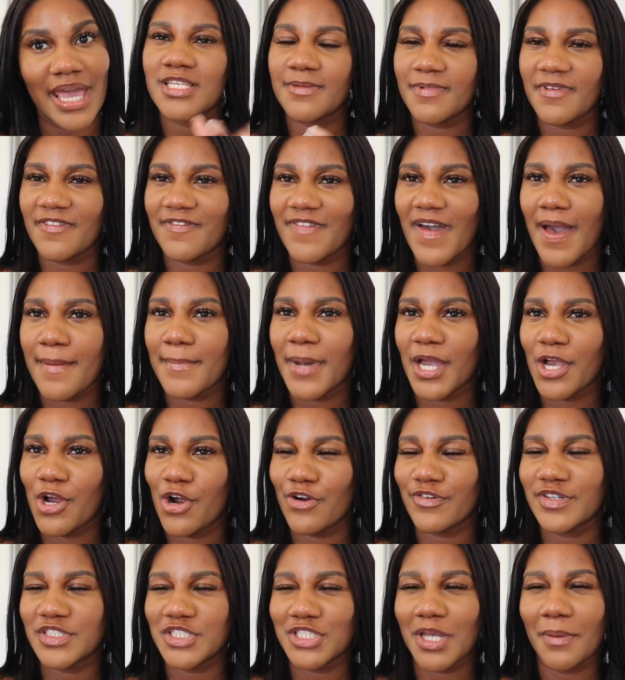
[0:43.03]
To be fair, my
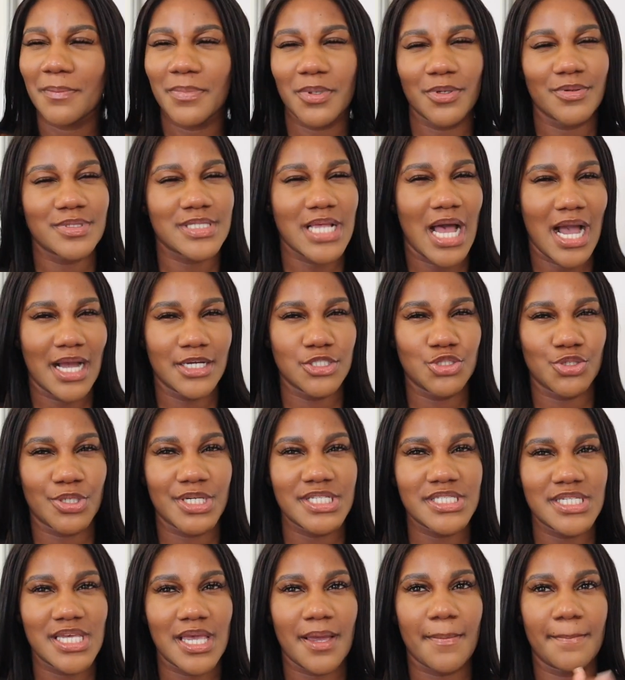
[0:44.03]
current shampoo is
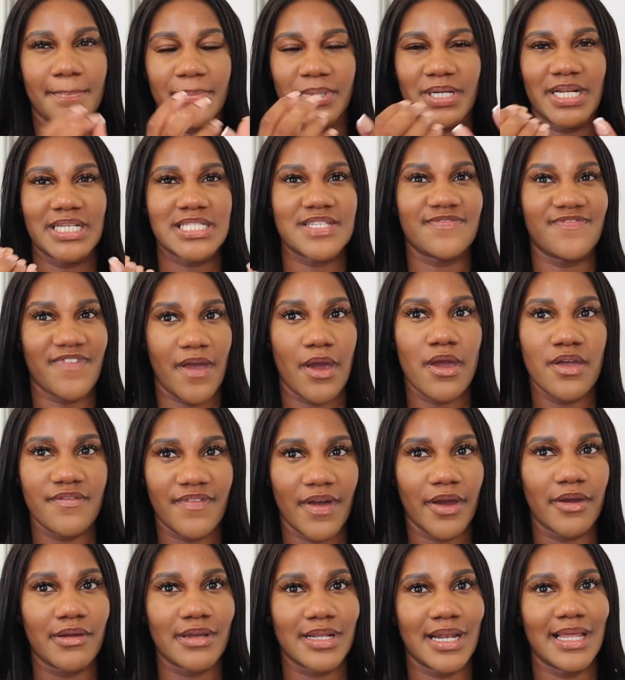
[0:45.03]
hydrating, but it's very,
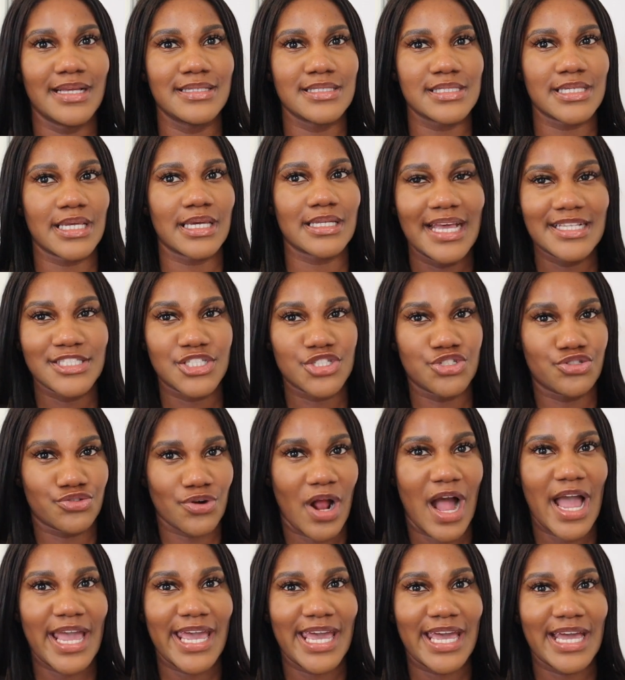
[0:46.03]
very cleansing. It's
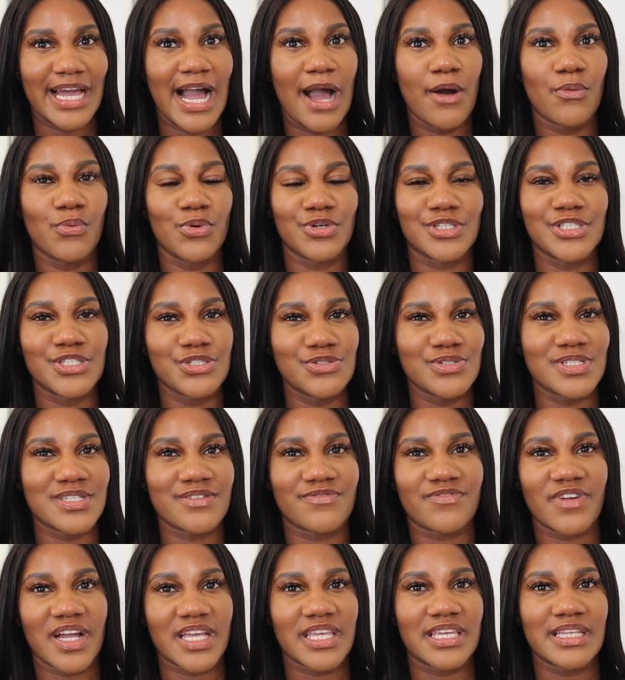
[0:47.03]
drying. I wouldn't use it
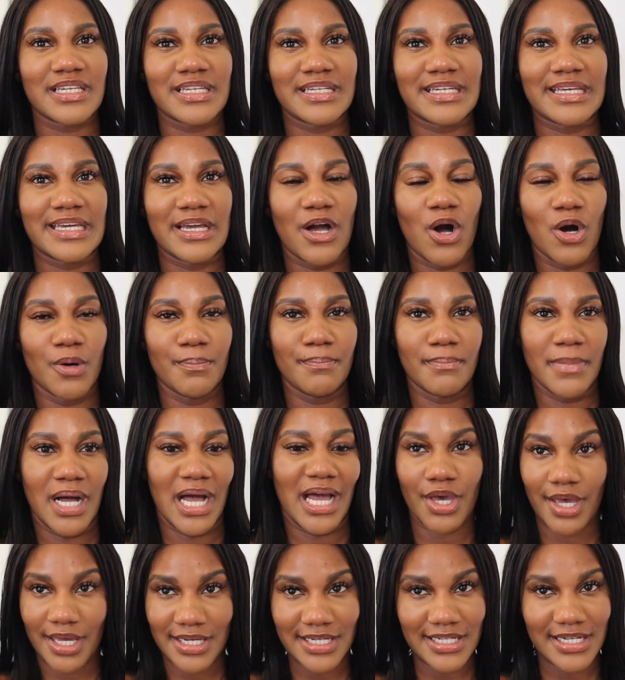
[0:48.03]
regularly on
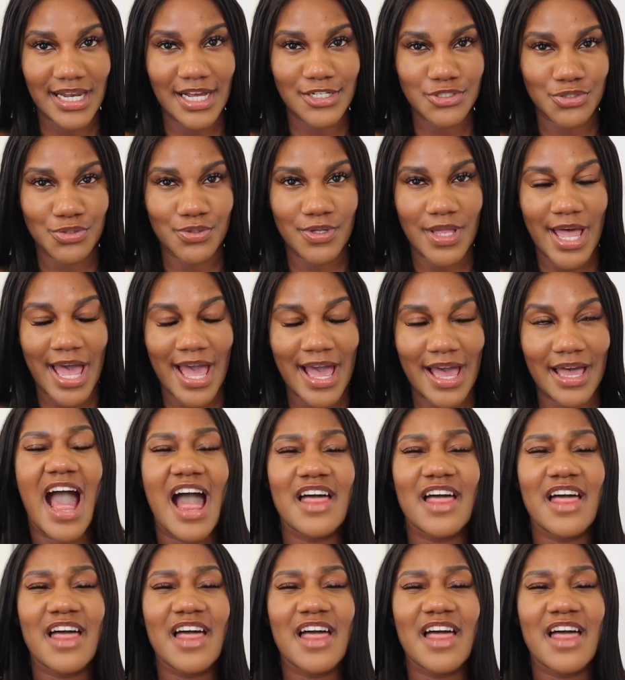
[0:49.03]
my curly natural hair.